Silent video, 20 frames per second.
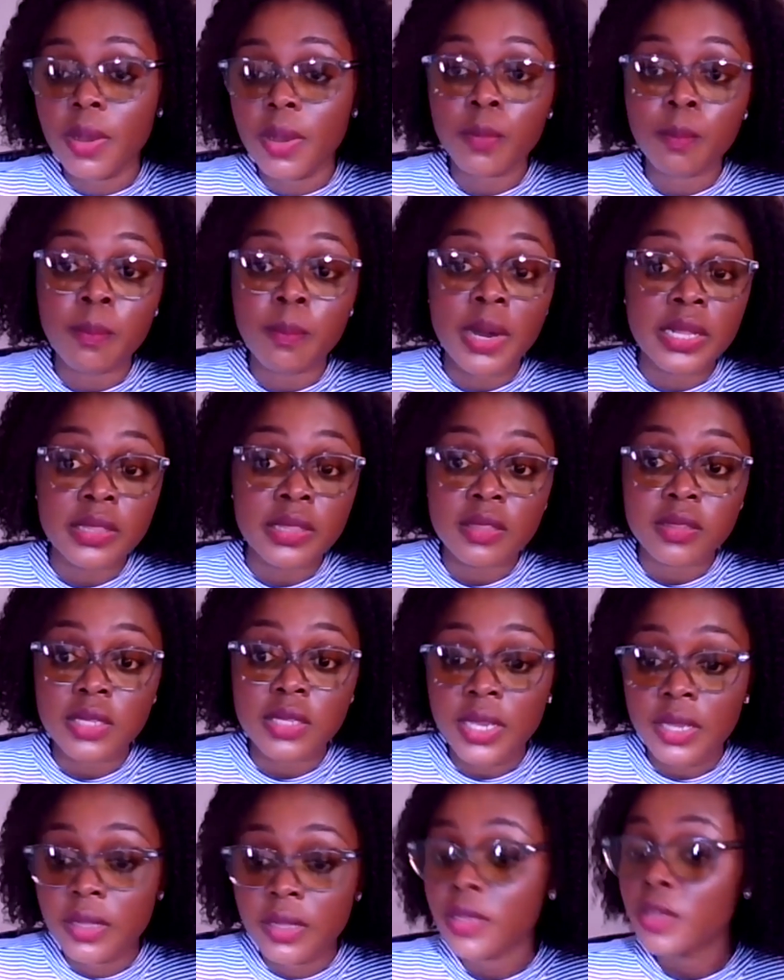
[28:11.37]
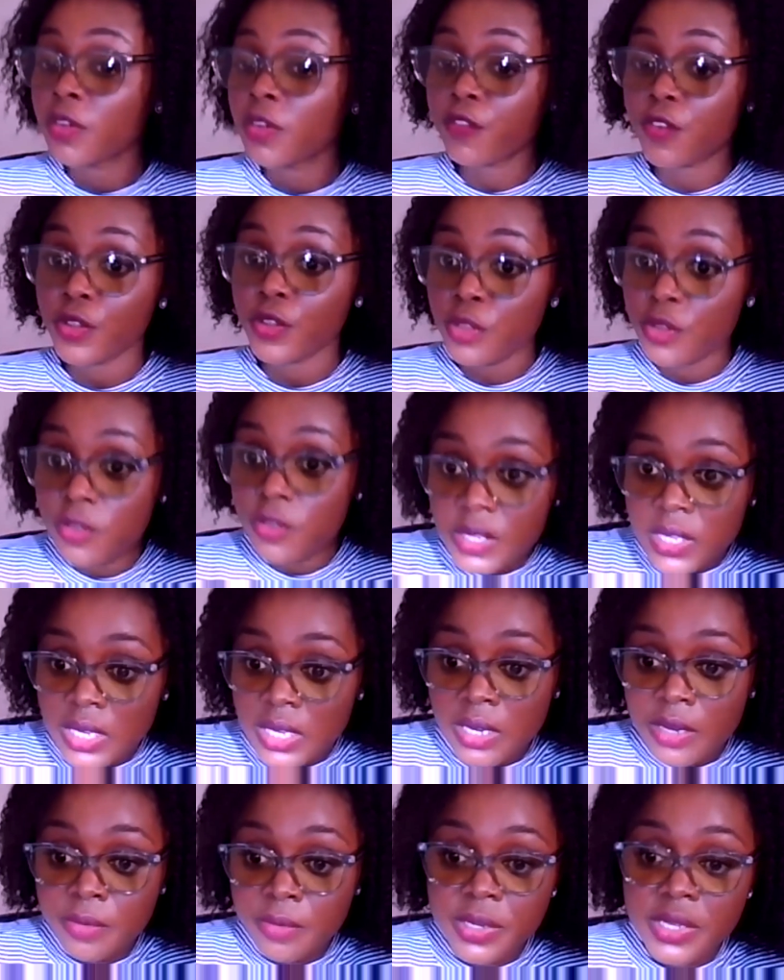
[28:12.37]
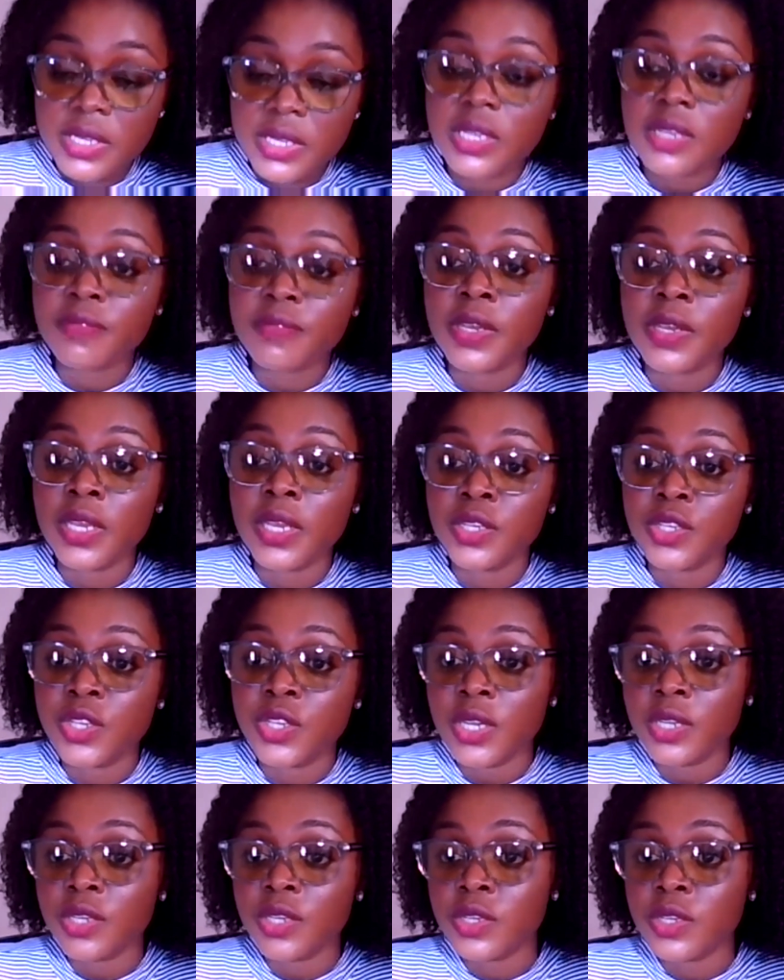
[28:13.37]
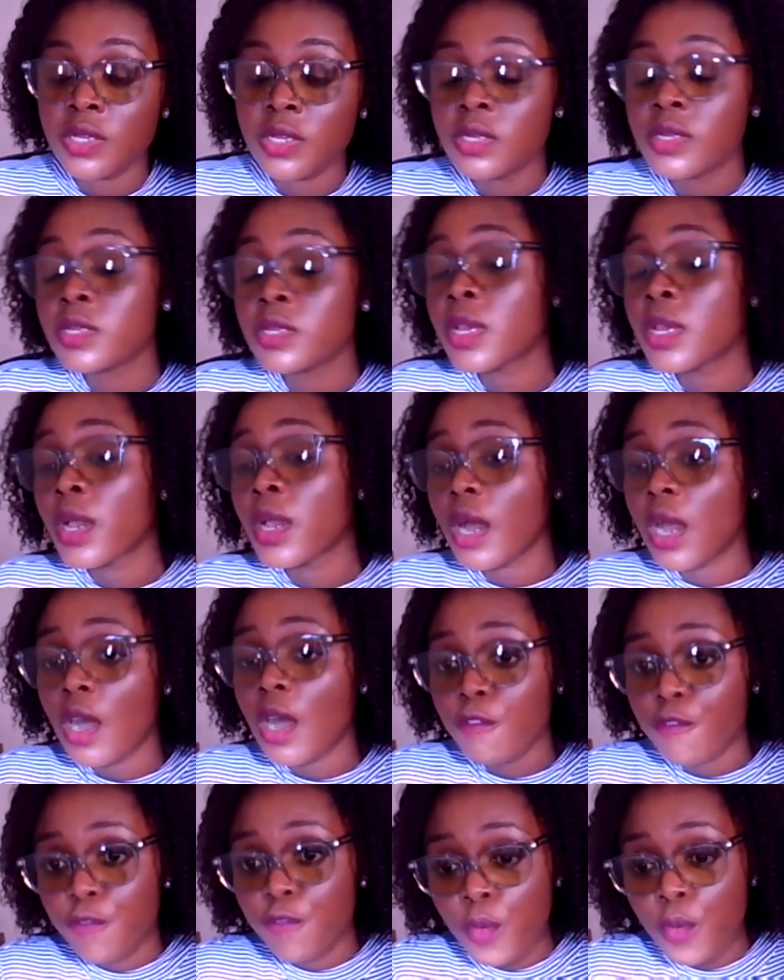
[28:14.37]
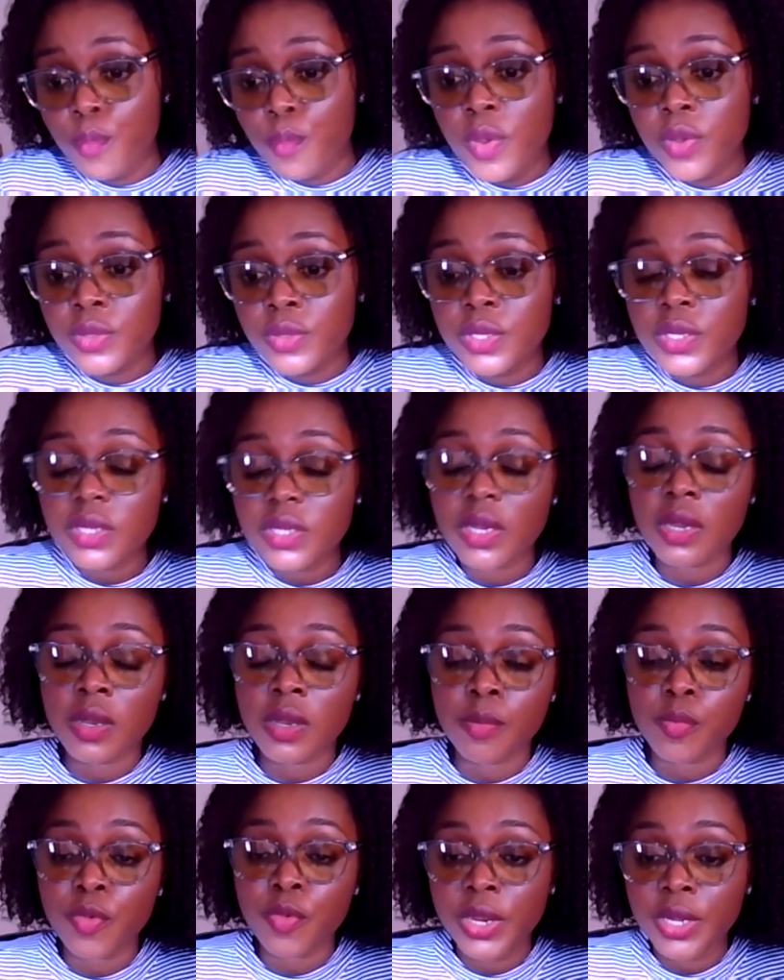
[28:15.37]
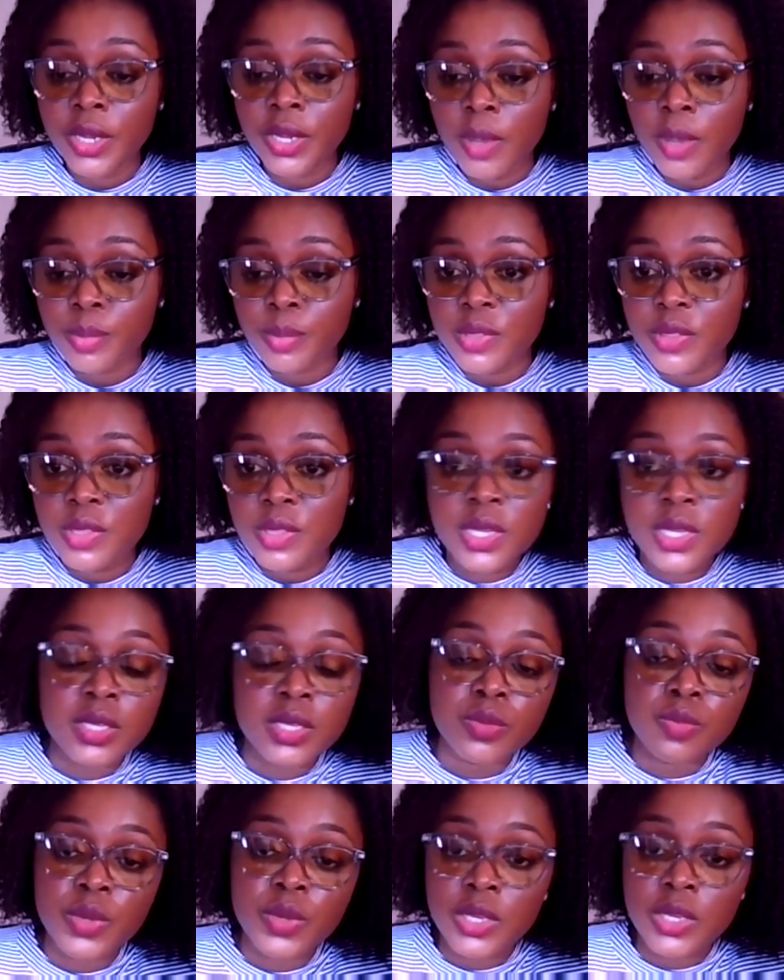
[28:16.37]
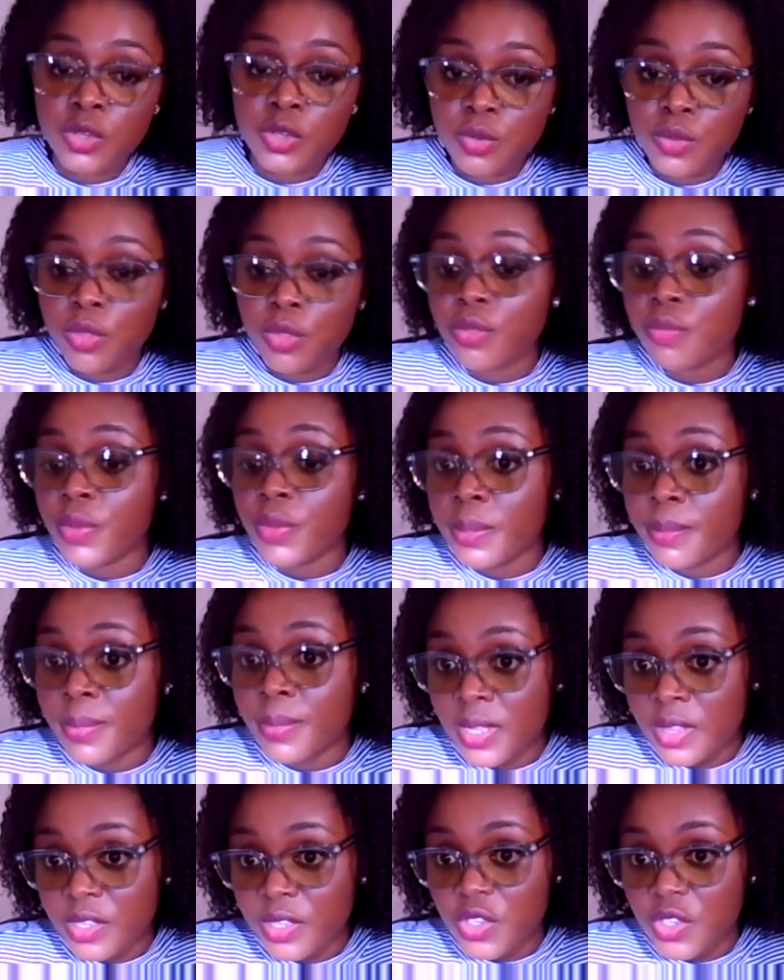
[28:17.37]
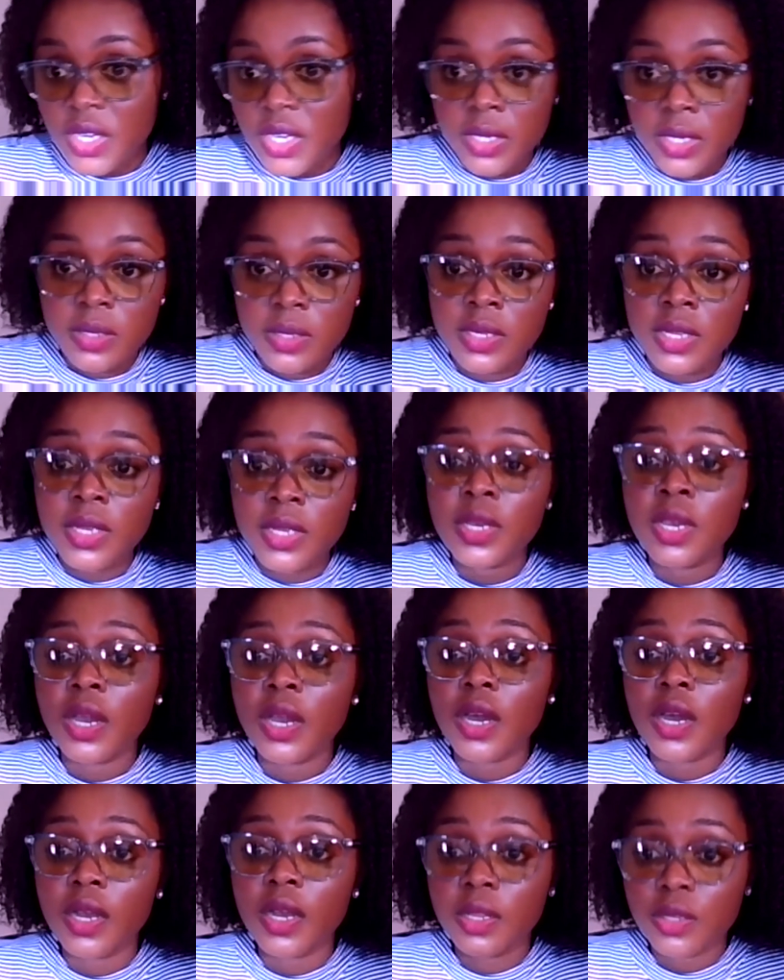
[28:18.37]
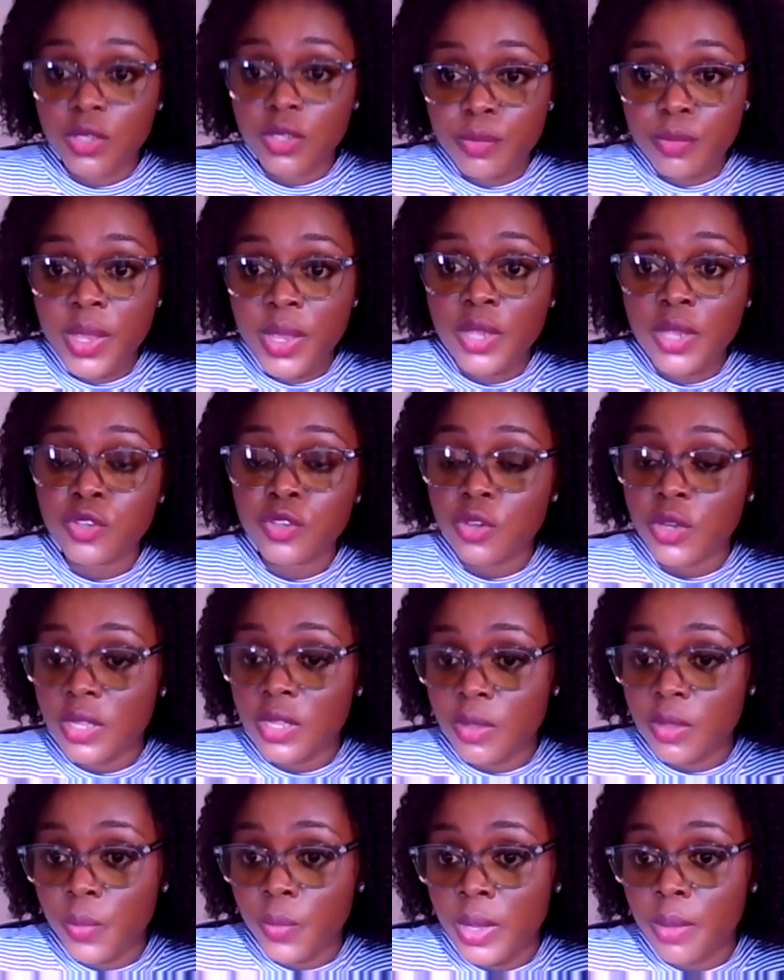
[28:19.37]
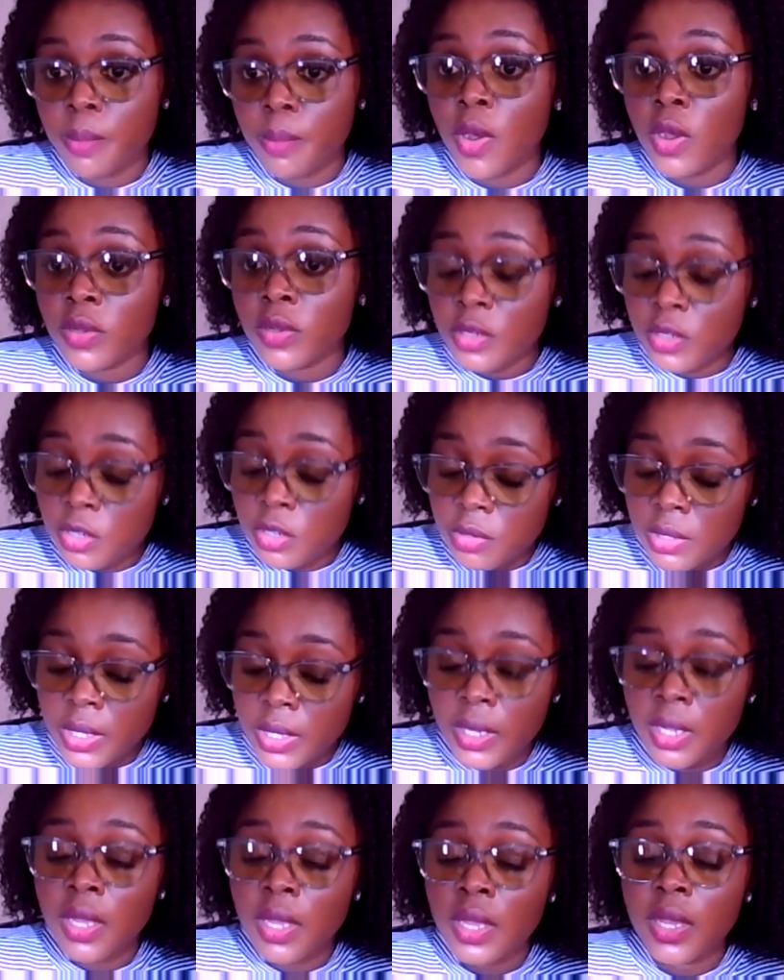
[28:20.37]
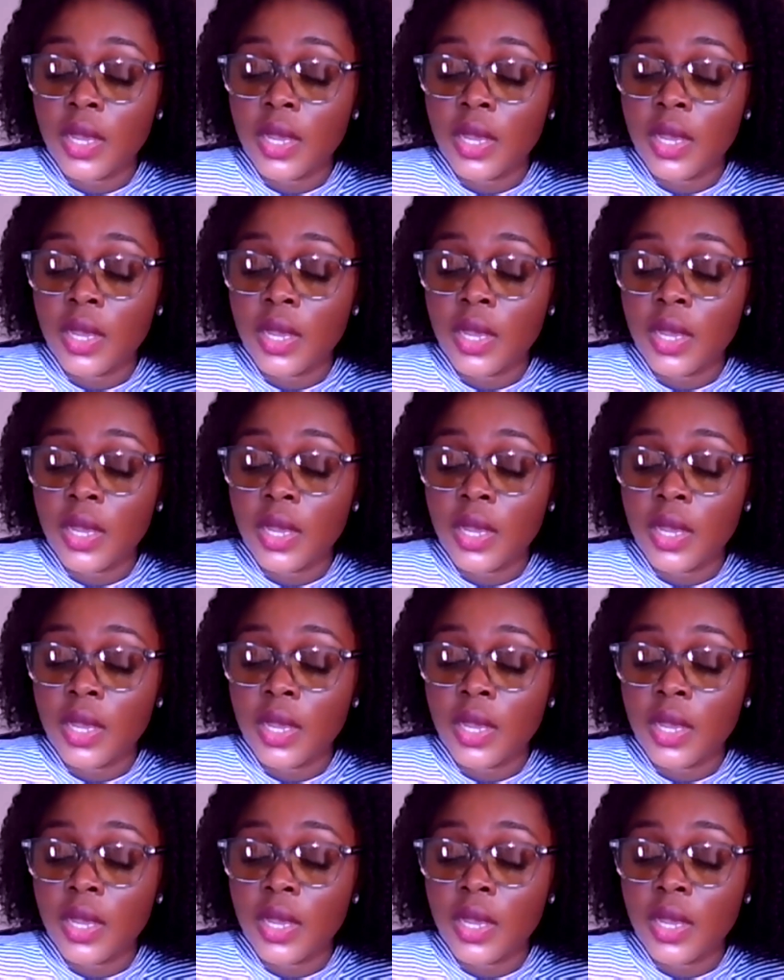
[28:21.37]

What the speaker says: monthly for those that are receiving injections. For most retinopathies, we do 3-month checks to make sure that we're monitoring